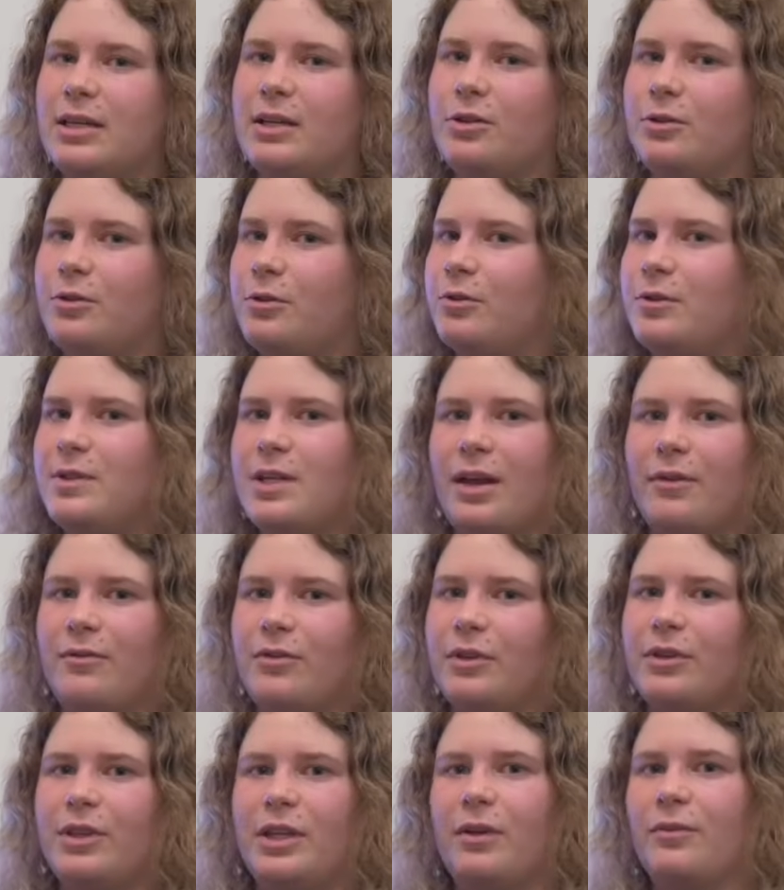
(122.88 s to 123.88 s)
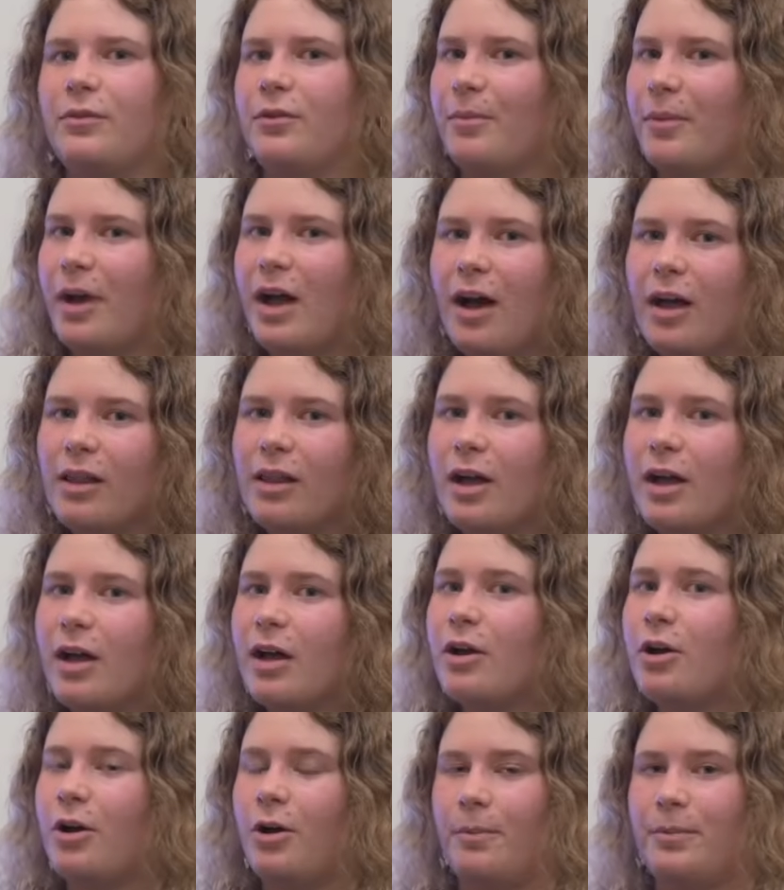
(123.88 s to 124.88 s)
includes everything from color,
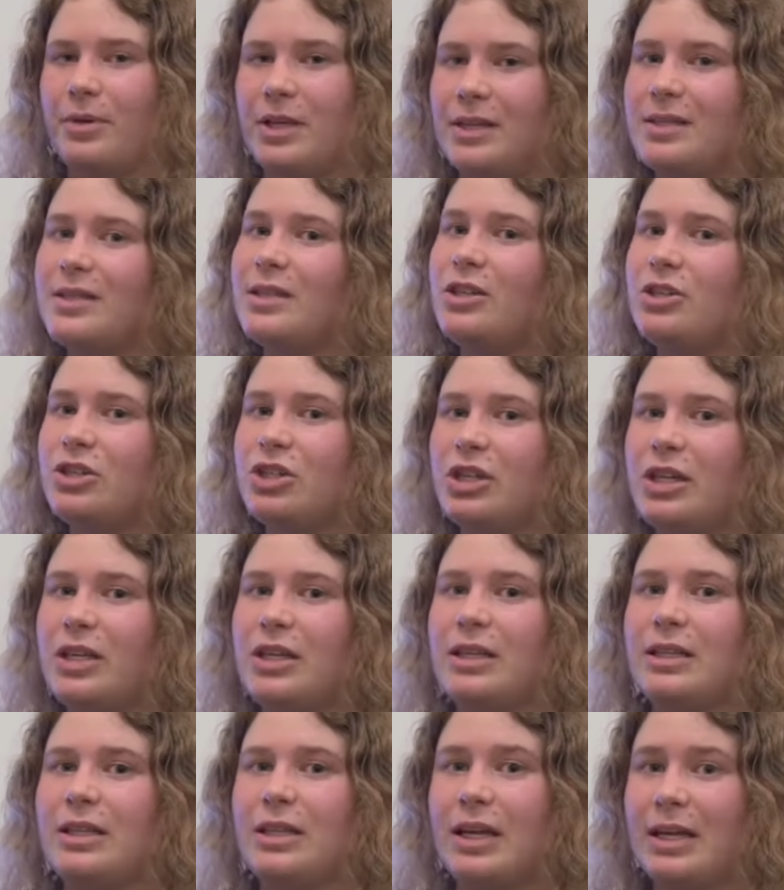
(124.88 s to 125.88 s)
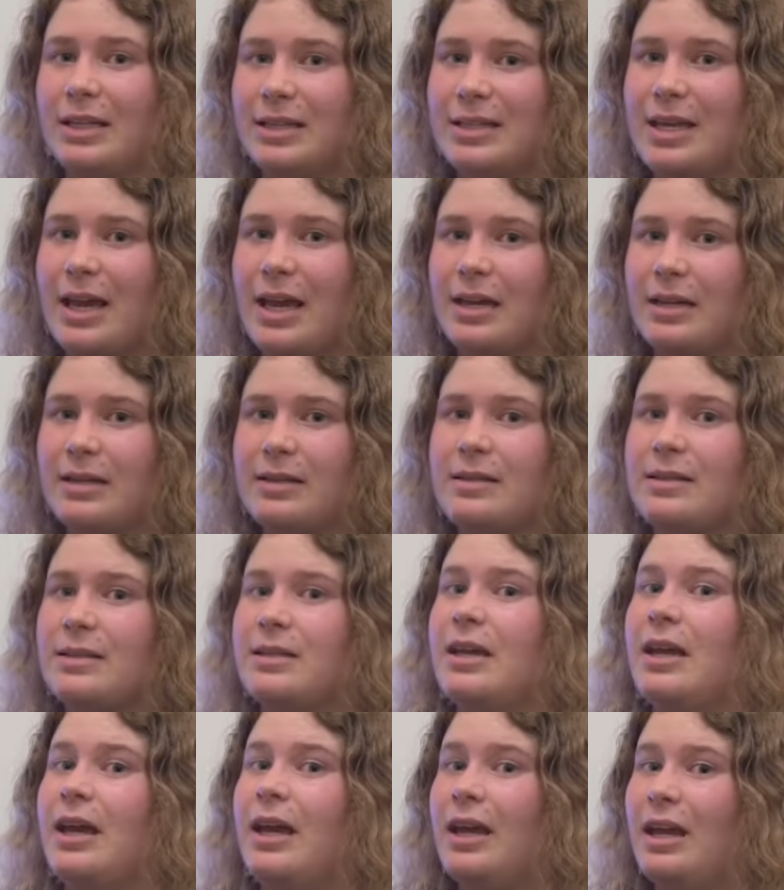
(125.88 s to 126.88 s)
composition, text.
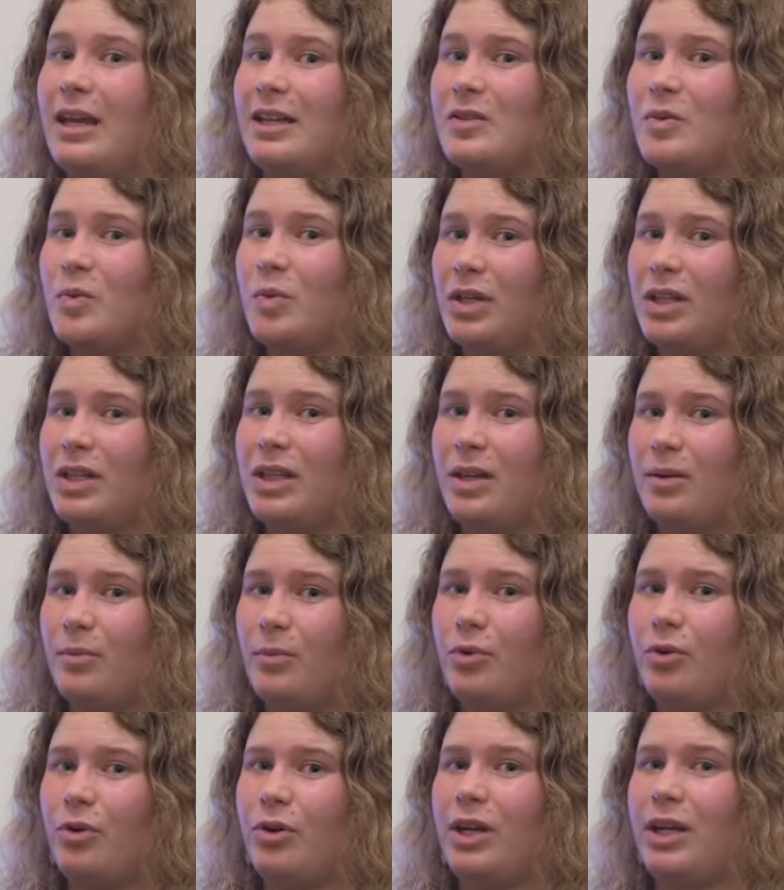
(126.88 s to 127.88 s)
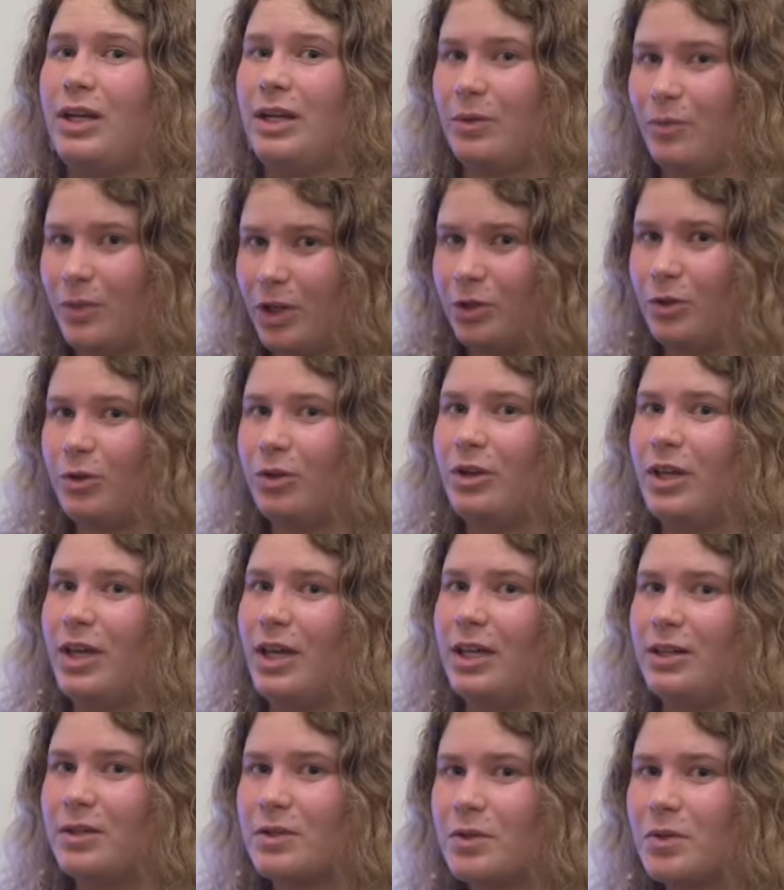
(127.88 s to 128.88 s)
It's really important when you're looking
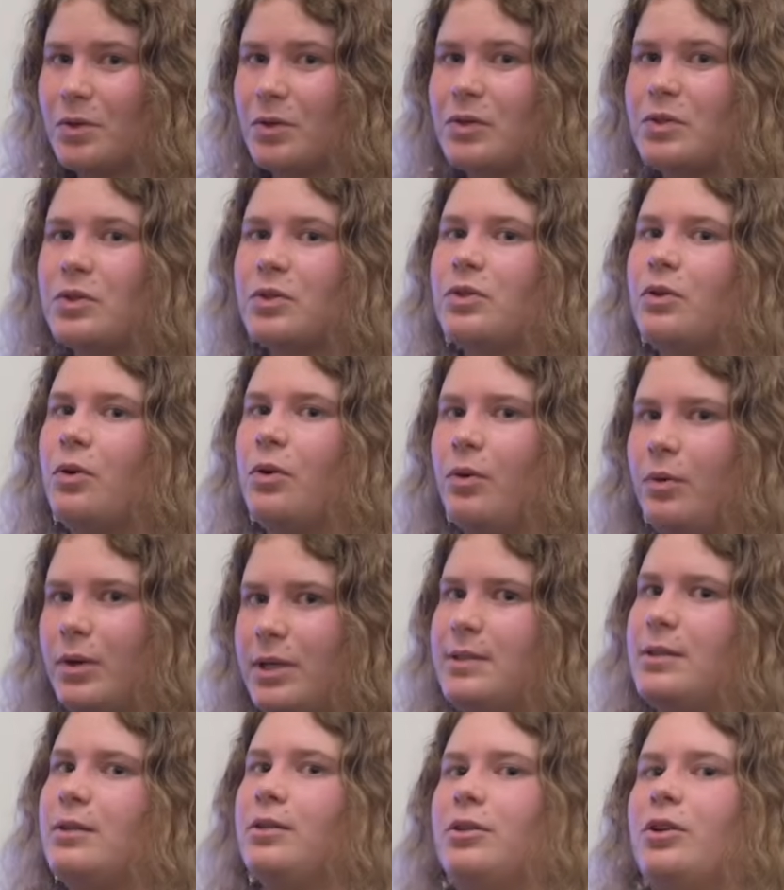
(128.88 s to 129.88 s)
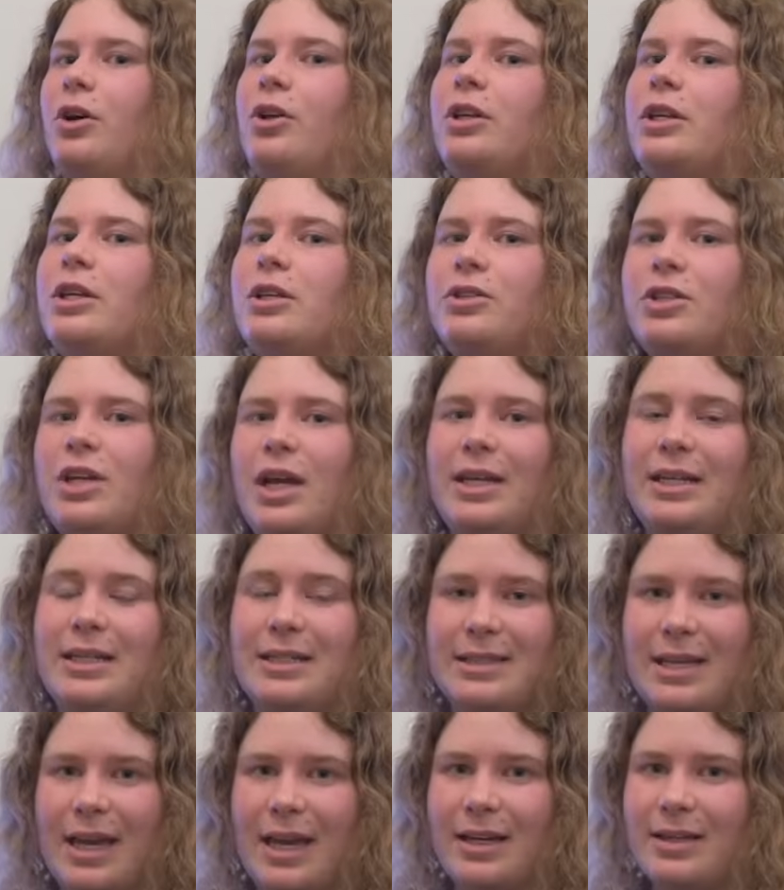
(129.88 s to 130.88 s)
at a source to always acknowledge any
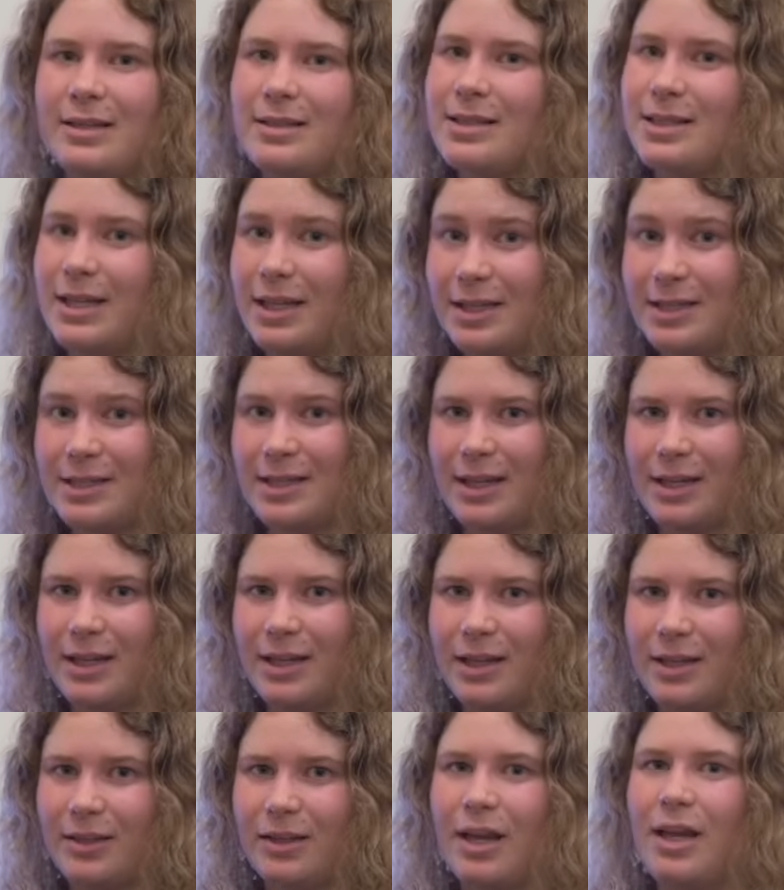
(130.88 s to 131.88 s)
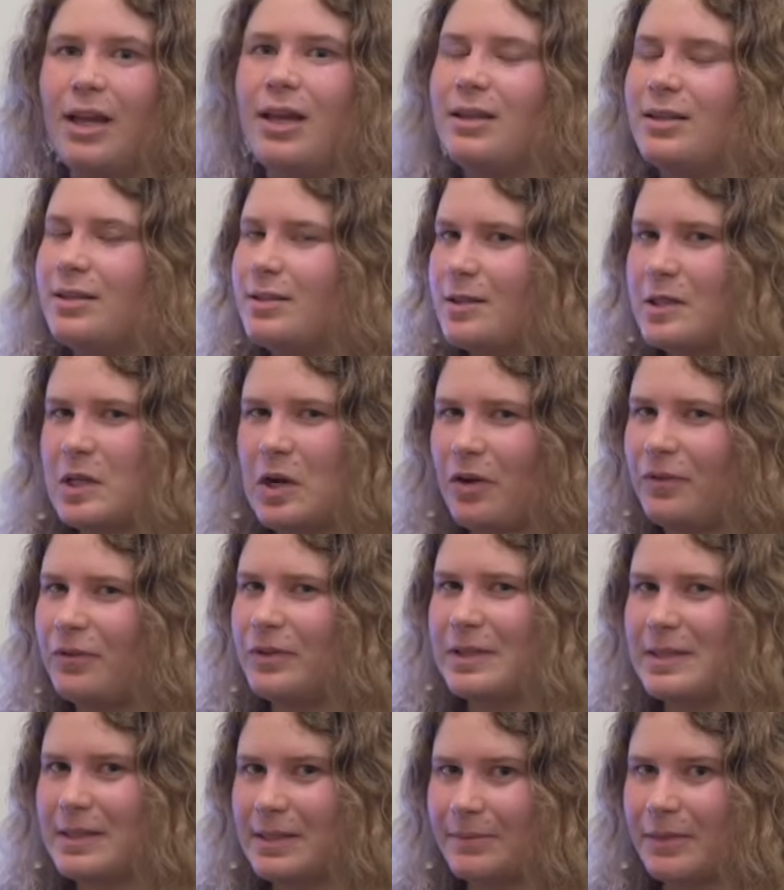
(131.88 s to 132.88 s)
text that is in it. This is
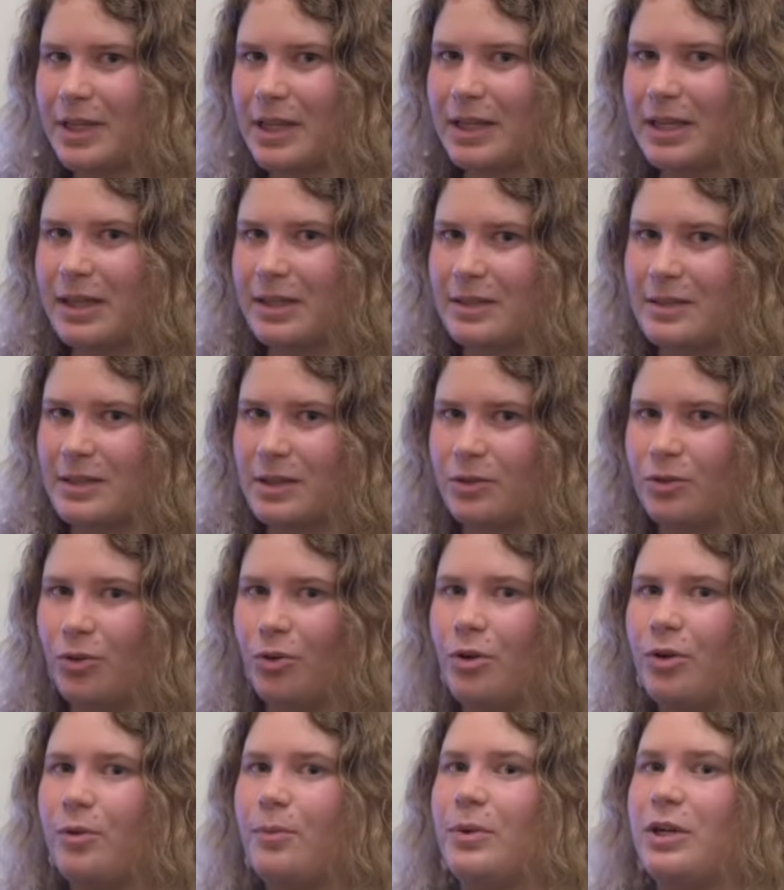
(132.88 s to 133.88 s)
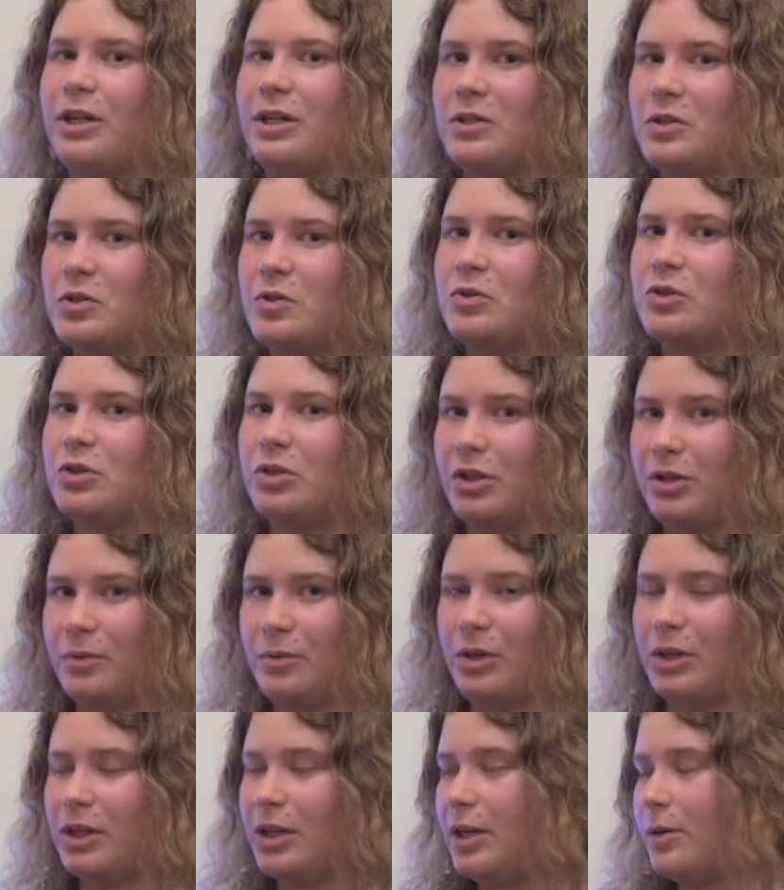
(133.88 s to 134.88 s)
often something that is ignored, but it's usually
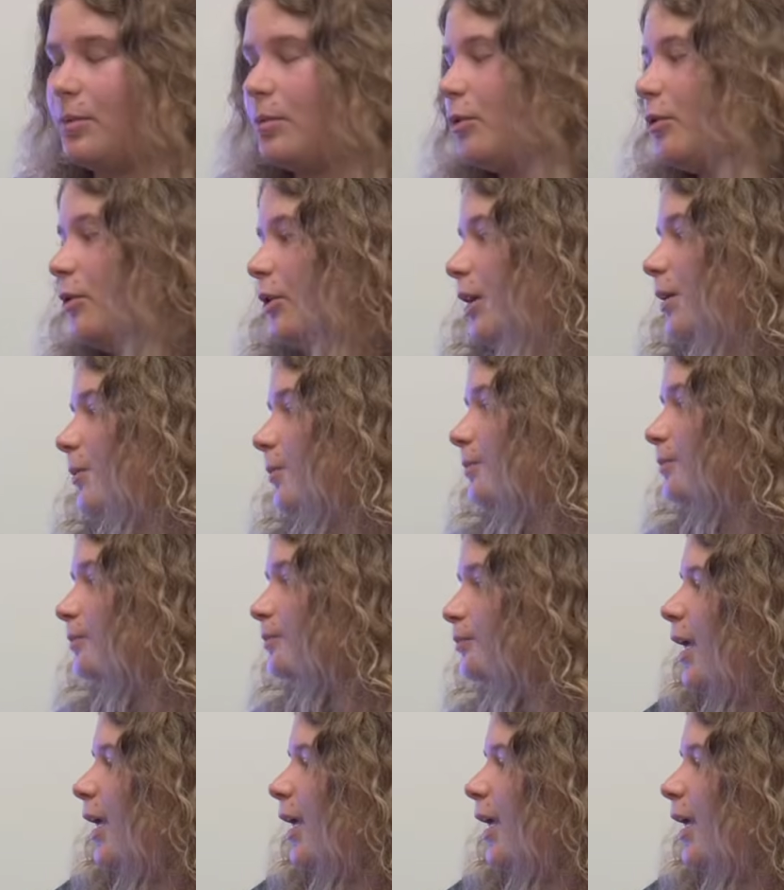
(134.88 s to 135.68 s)
really important.